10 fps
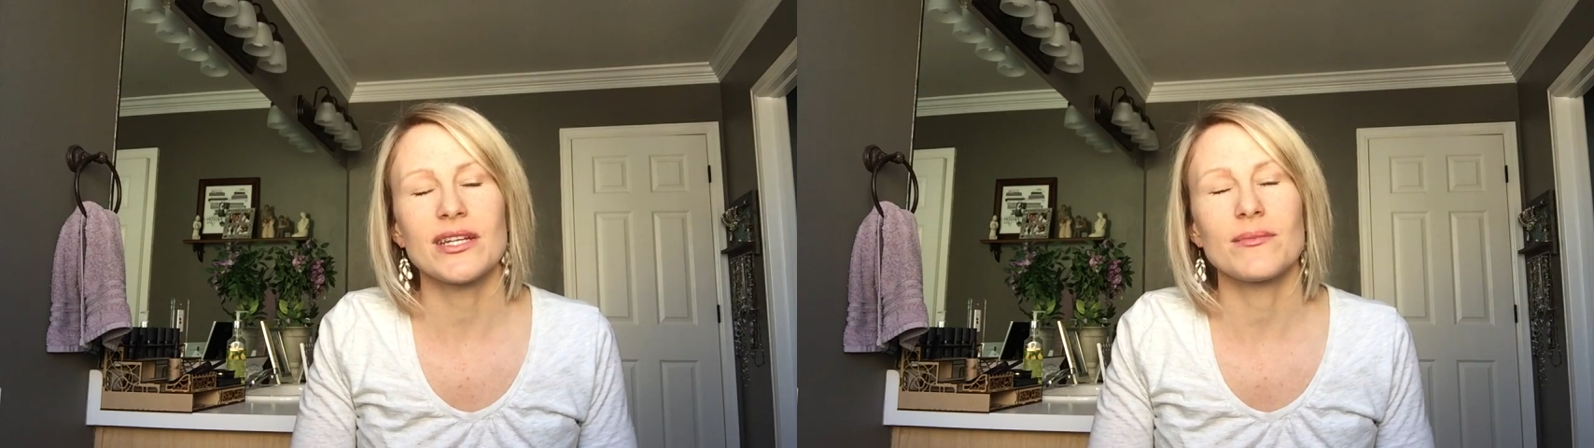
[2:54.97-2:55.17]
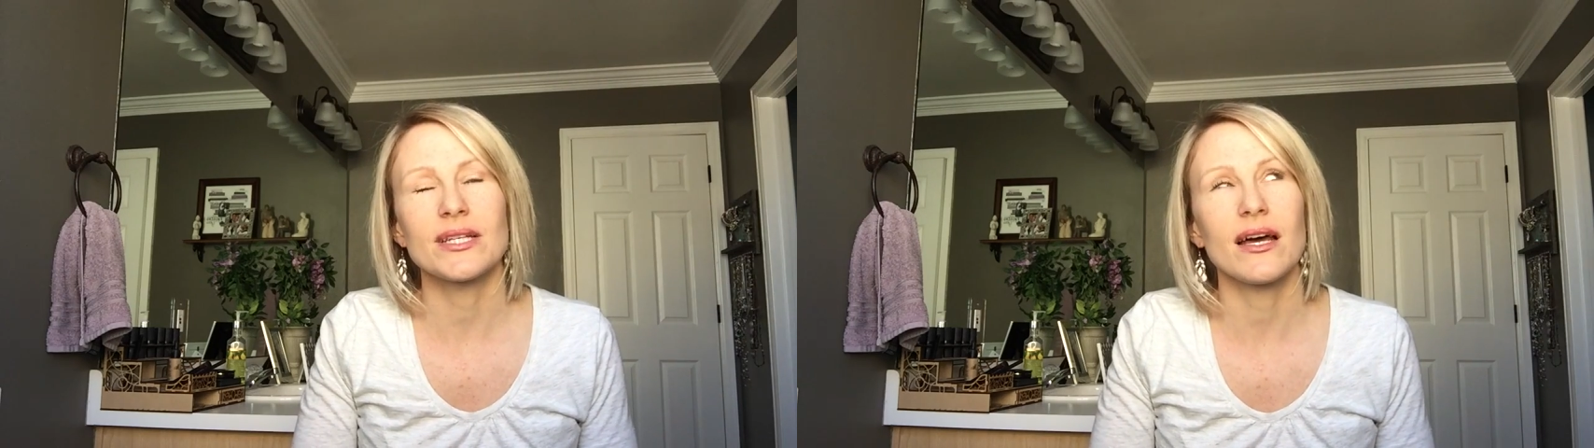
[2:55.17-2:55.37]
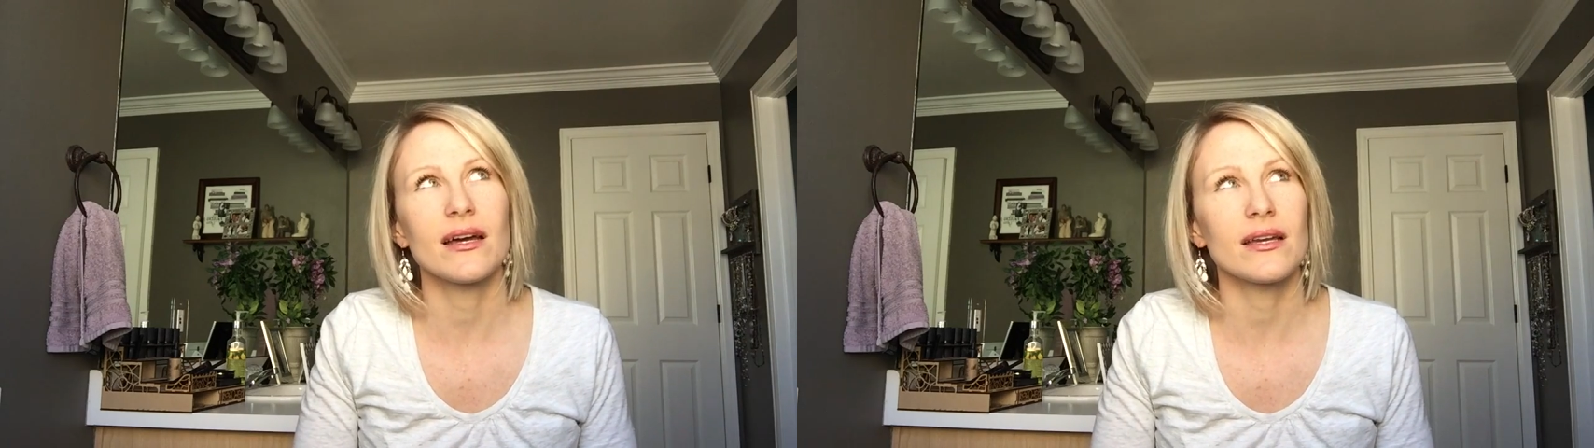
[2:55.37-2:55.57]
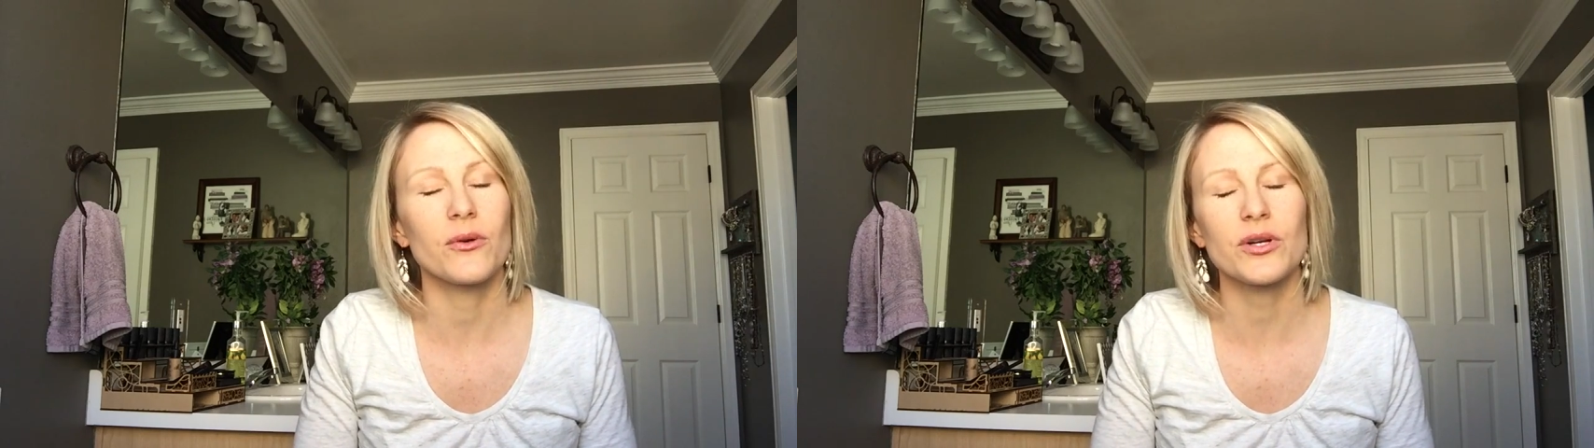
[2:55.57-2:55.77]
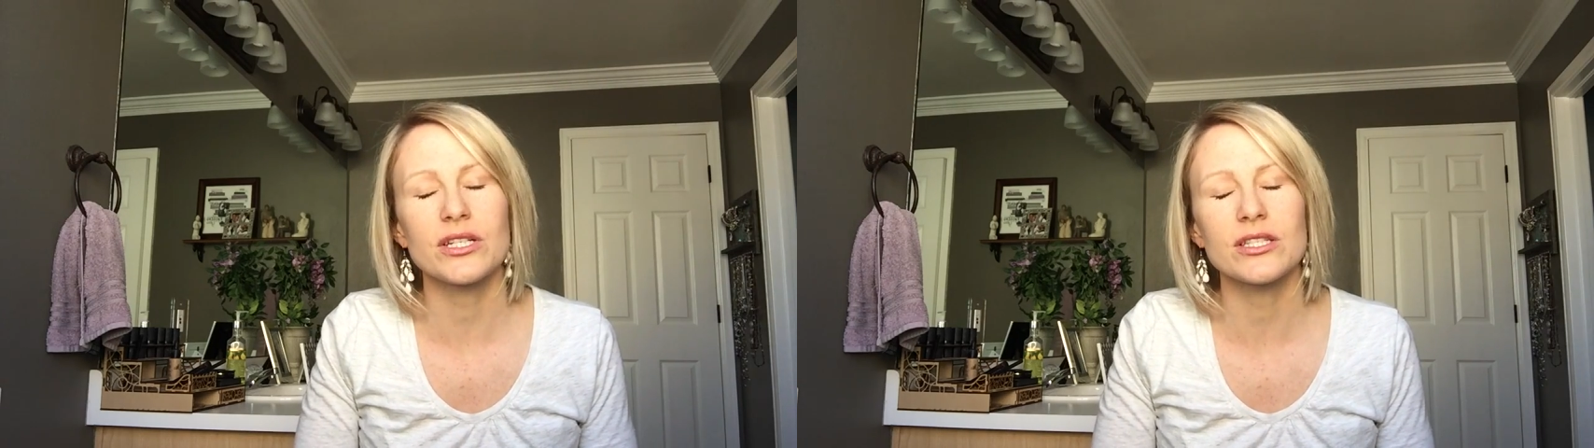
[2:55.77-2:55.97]
and I'm telling
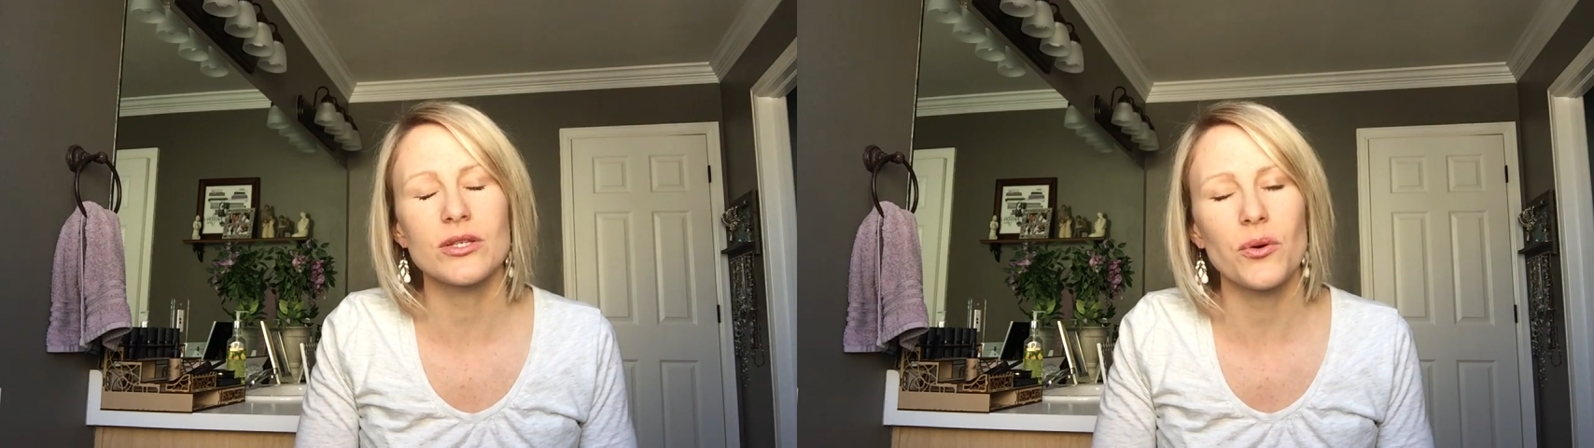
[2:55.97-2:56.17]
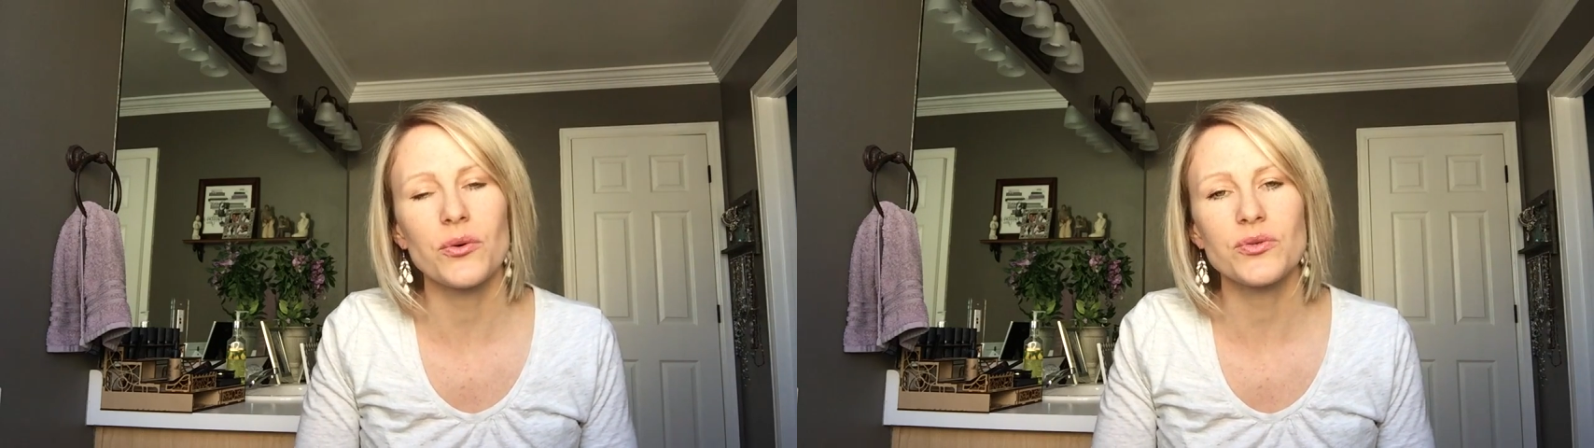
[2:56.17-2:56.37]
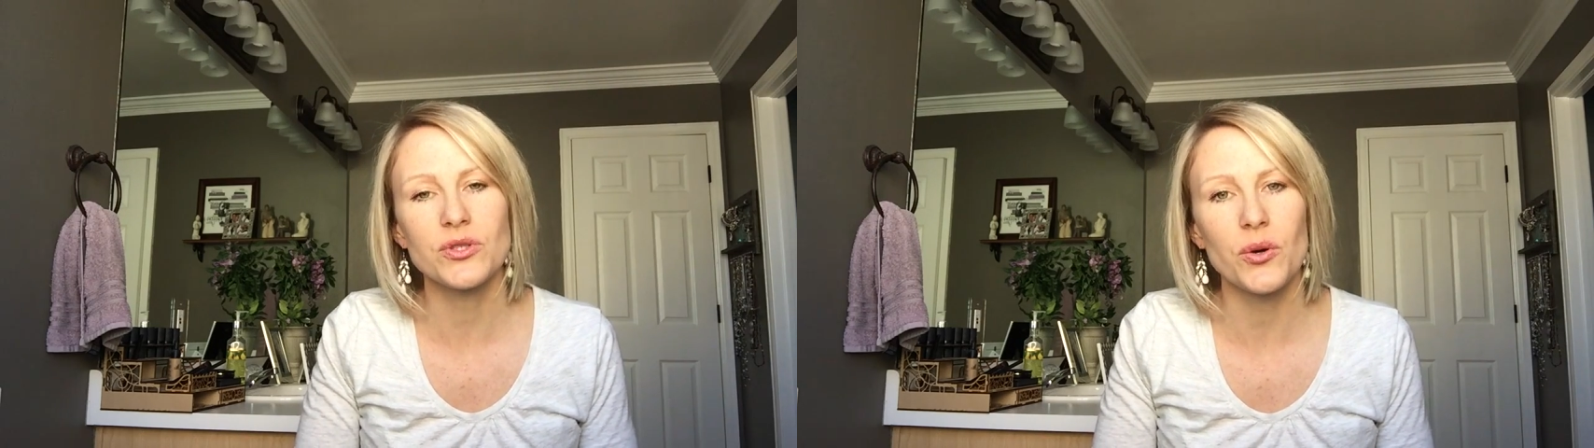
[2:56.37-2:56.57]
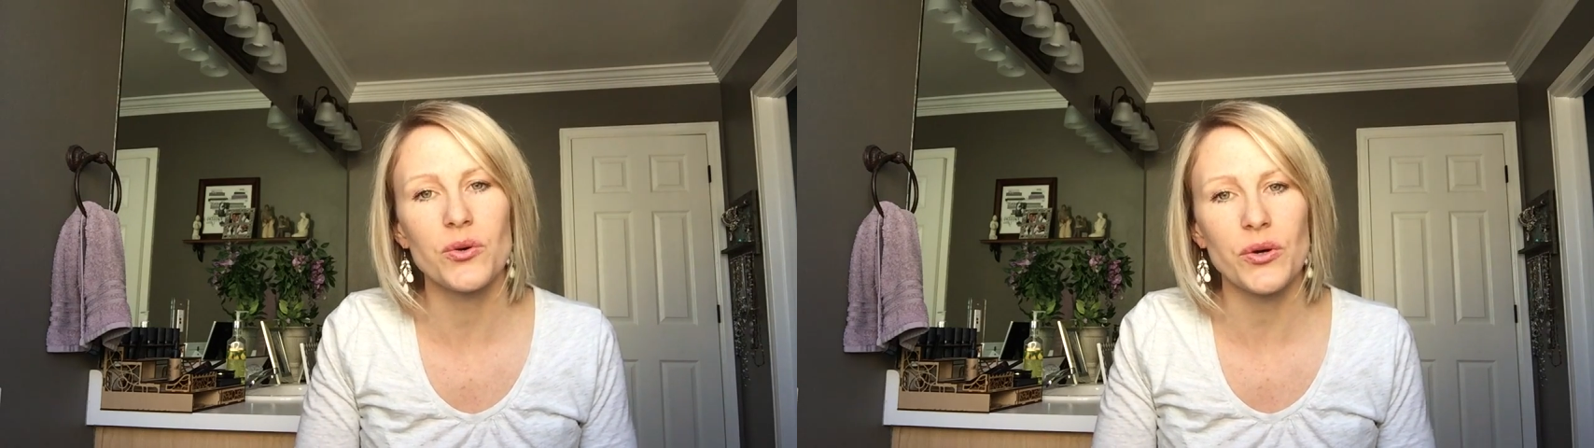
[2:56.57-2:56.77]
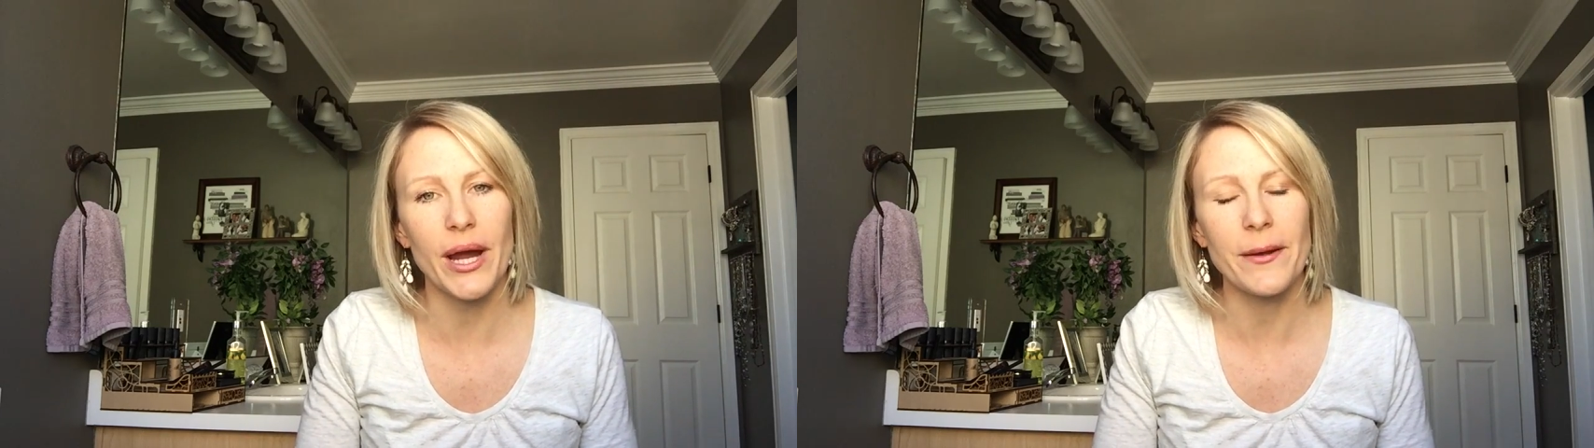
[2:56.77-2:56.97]
you it works
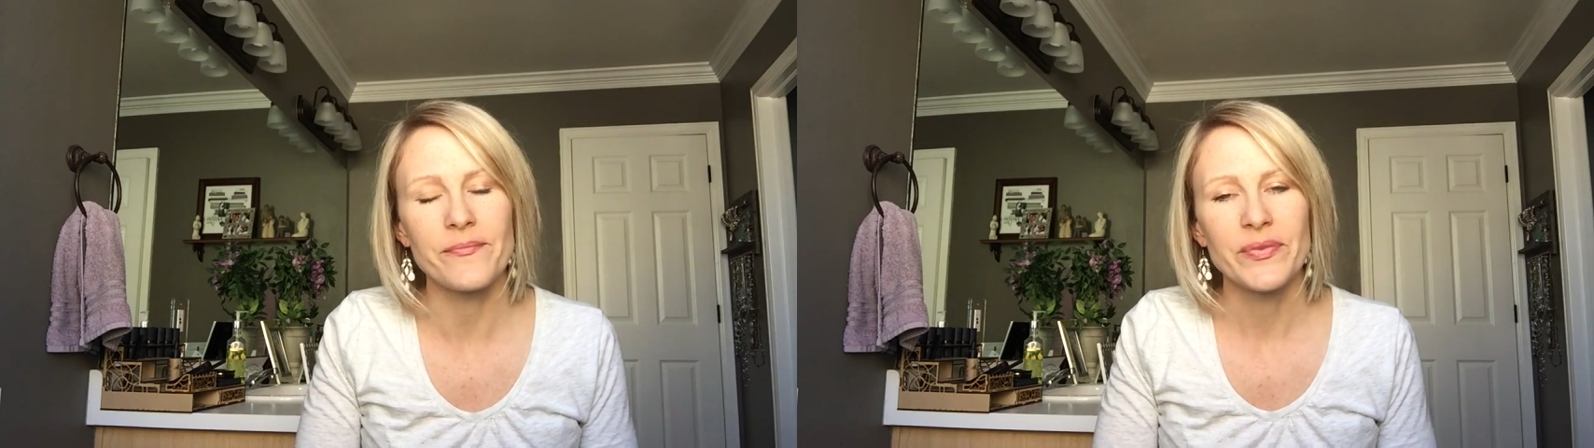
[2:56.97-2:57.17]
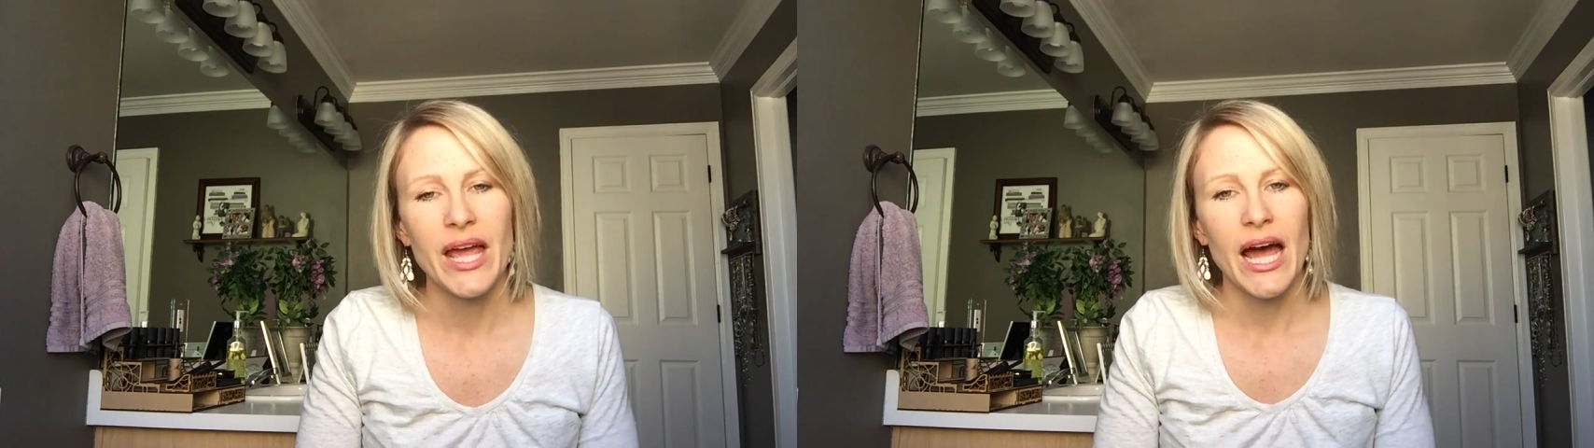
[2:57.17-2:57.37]
so great.